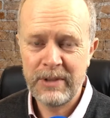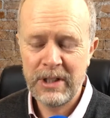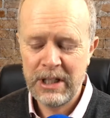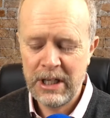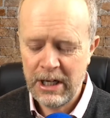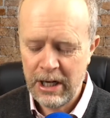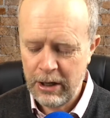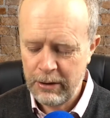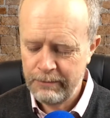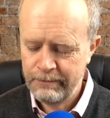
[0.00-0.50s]

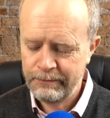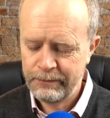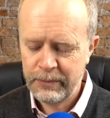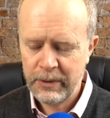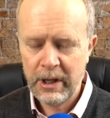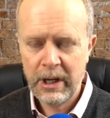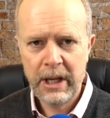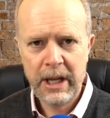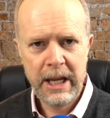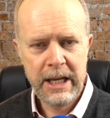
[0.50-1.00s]

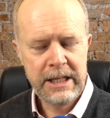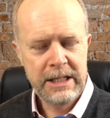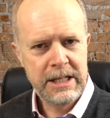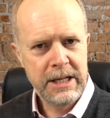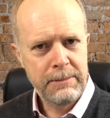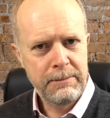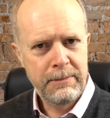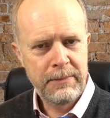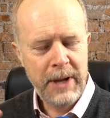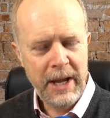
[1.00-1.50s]
It
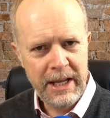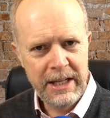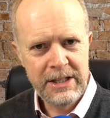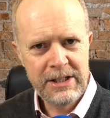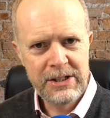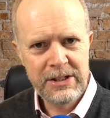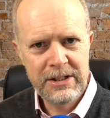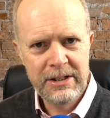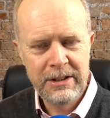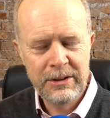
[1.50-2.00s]

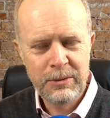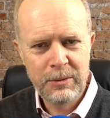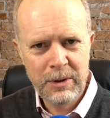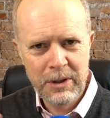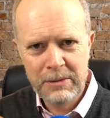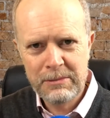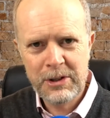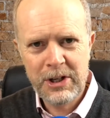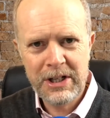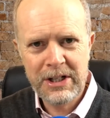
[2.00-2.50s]
depends. What
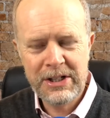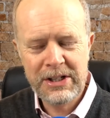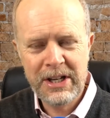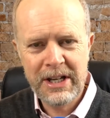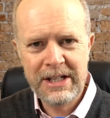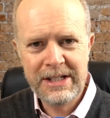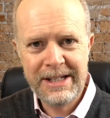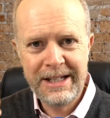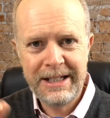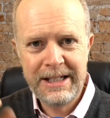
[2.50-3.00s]
I'm trying to
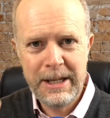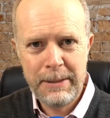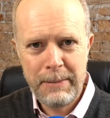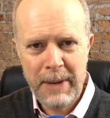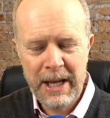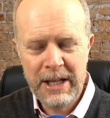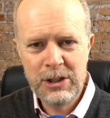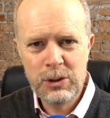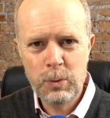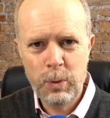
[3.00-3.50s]
say is it
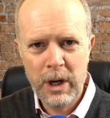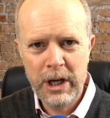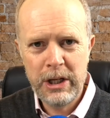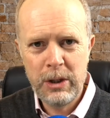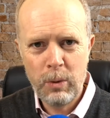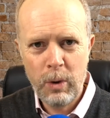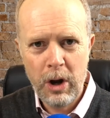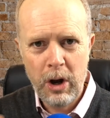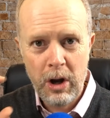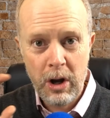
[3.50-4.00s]
depends where
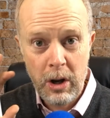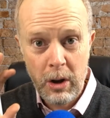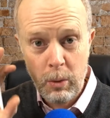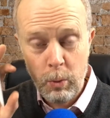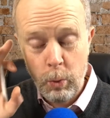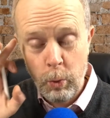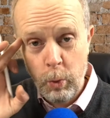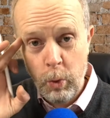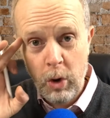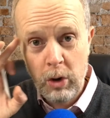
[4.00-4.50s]
you are
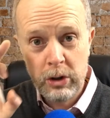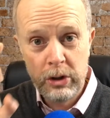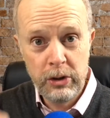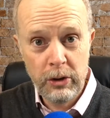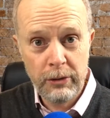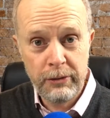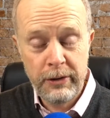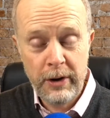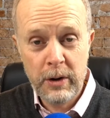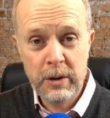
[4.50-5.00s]
and what
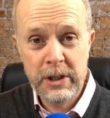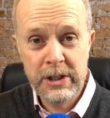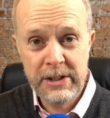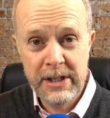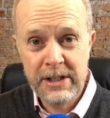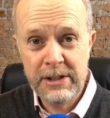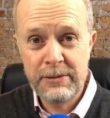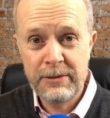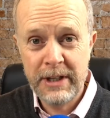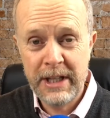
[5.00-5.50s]
your focus
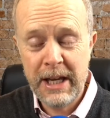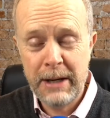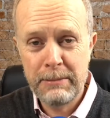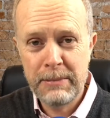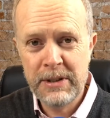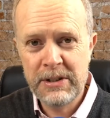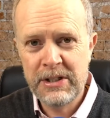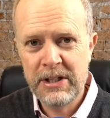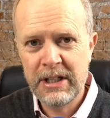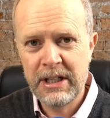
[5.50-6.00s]
is for that
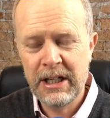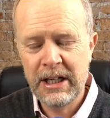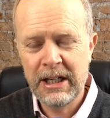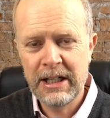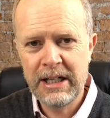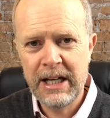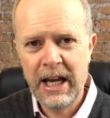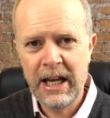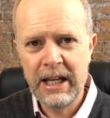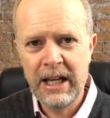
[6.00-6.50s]
particular
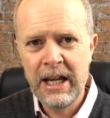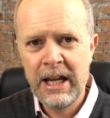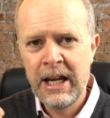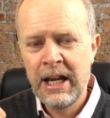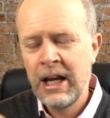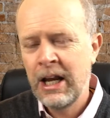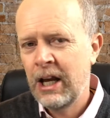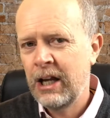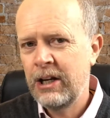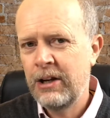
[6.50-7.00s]
day.
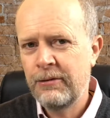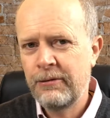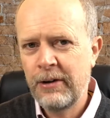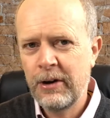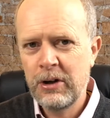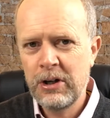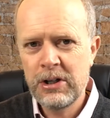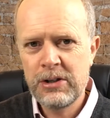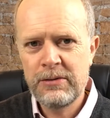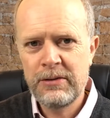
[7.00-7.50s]
And your
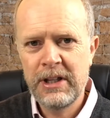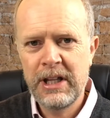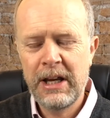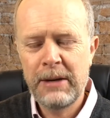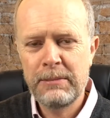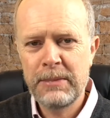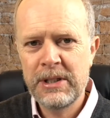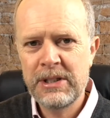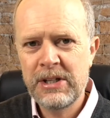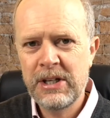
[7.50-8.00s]
focus for
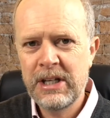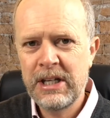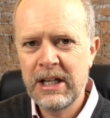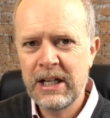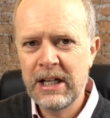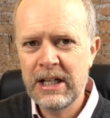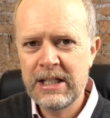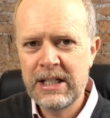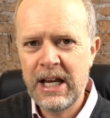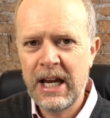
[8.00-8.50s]
that
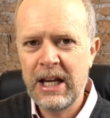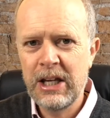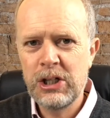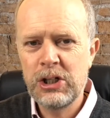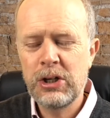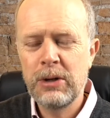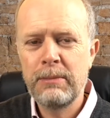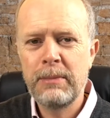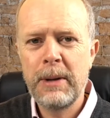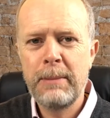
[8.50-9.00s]
particular day
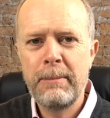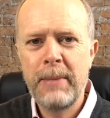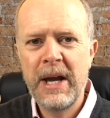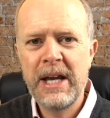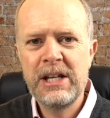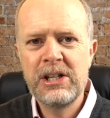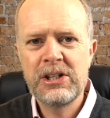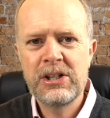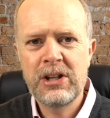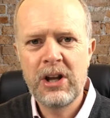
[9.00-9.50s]
should be
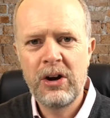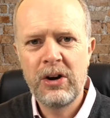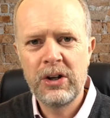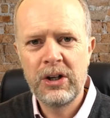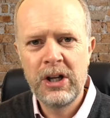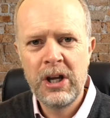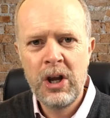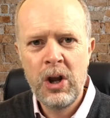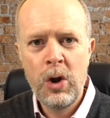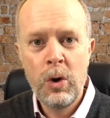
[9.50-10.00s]
based
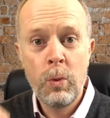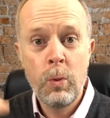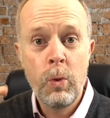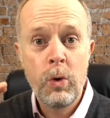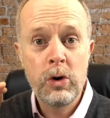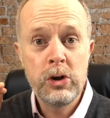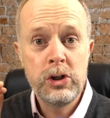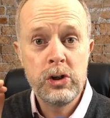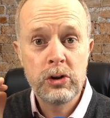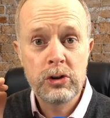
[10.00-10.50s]
on
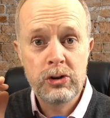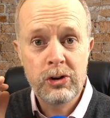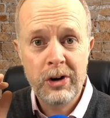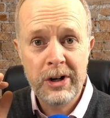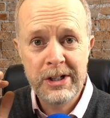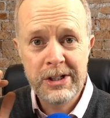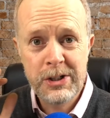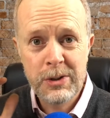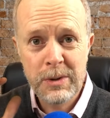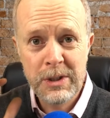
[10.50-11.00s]
what you're
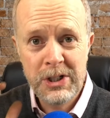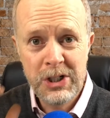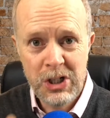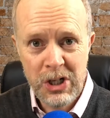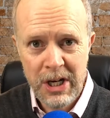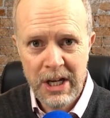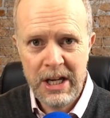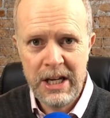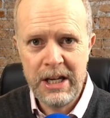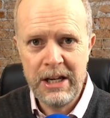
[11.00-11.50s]
trying to
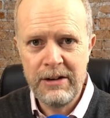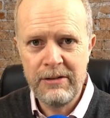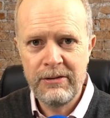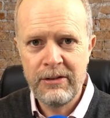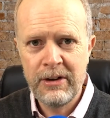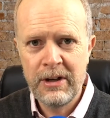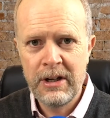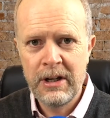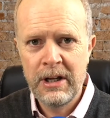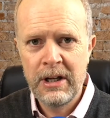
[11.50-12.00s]
achieve
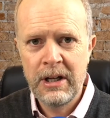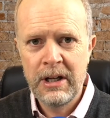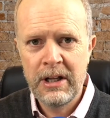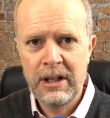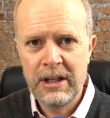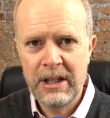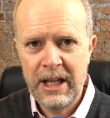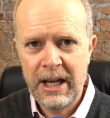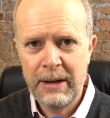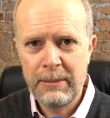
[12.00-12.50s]

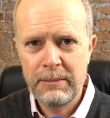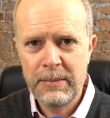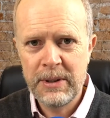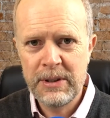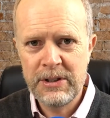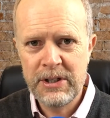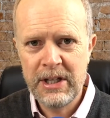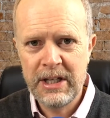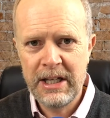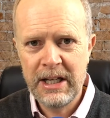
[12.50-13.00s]
that
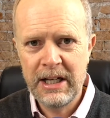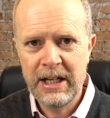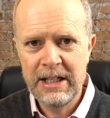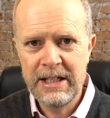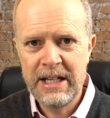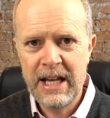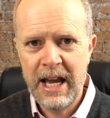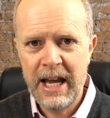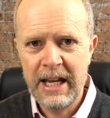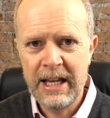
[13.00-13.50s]
particular
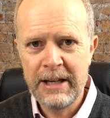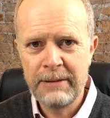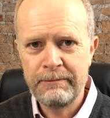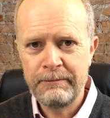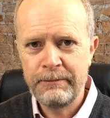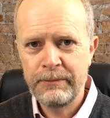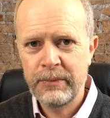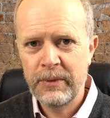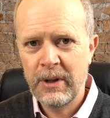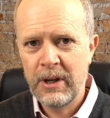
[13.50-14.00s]
day.
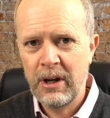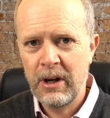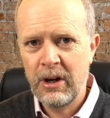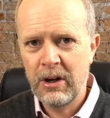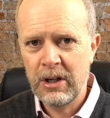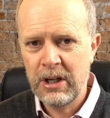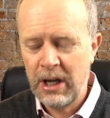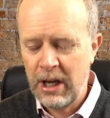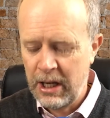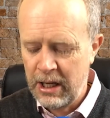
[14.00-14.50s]

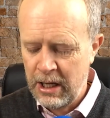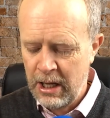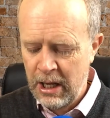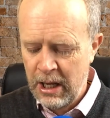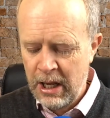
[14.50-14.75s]
Okay.